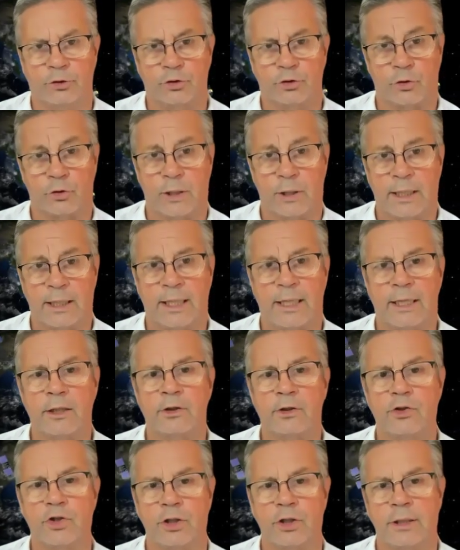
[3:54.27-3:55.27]
trade
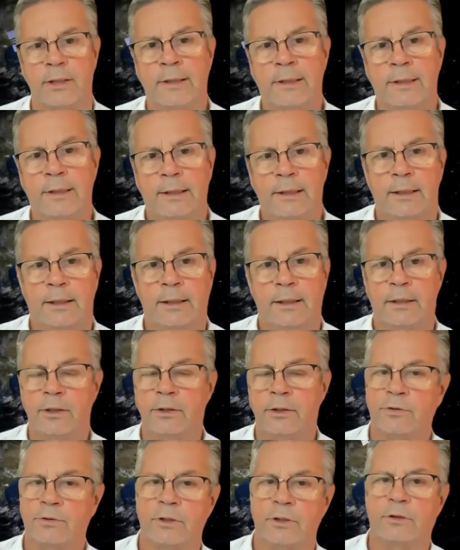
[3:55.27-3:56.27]
energy
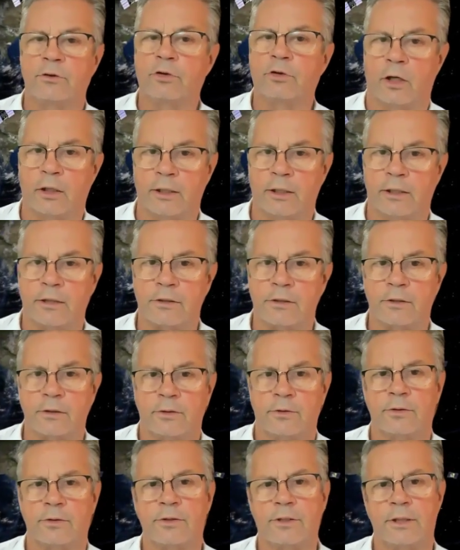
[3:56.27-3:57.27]
using tokens. So
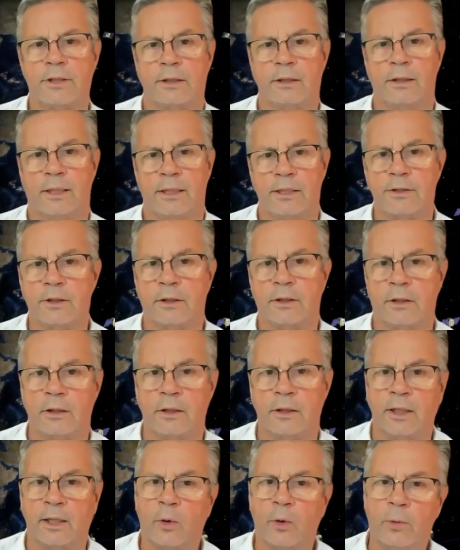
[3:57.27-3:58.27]
those satellites are
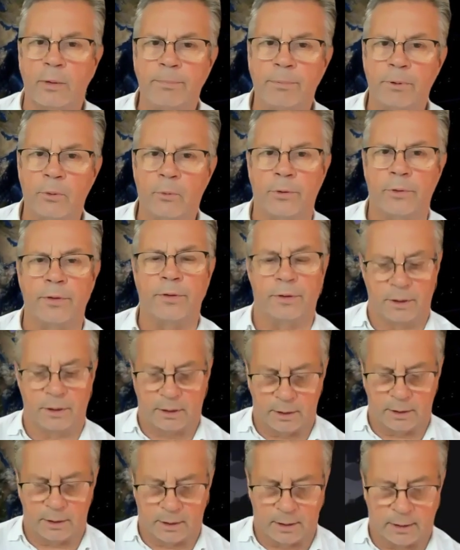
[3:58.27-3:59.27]
equipped with
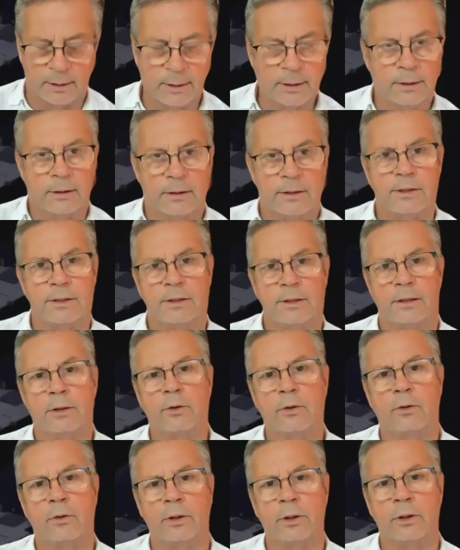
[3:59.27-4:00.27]
the Seal
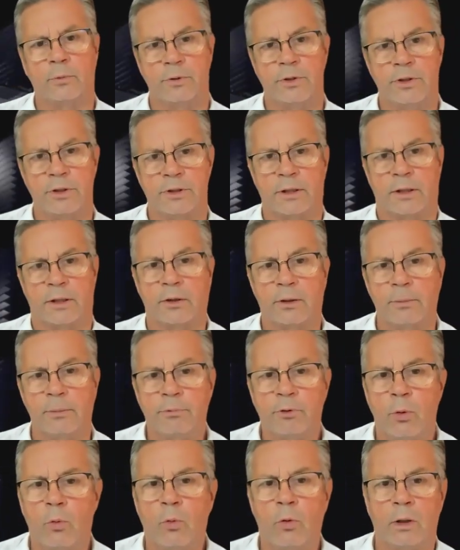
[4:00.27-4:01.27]
coin, which is a
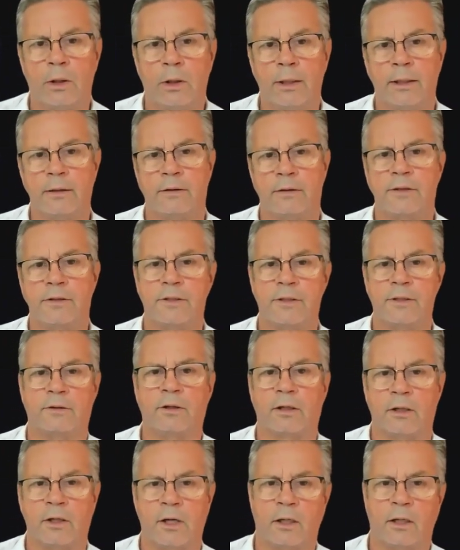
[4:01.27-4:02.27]
crypto wallet. This is a
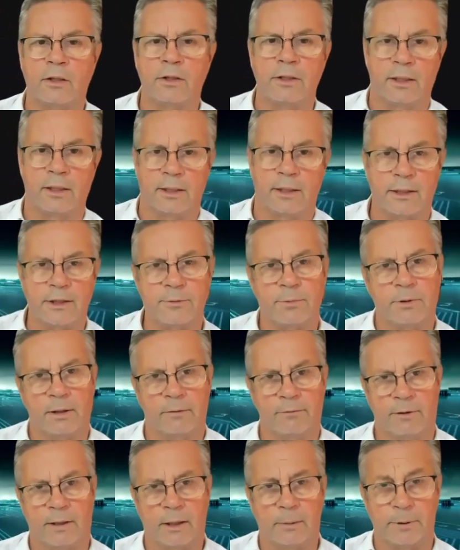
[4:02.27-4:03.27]
technology that has been
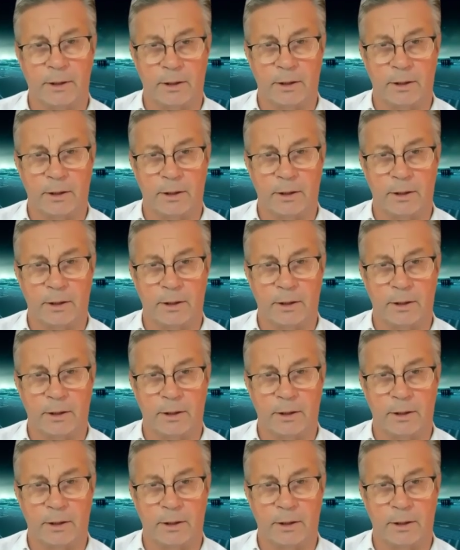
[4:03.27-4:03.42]
developed in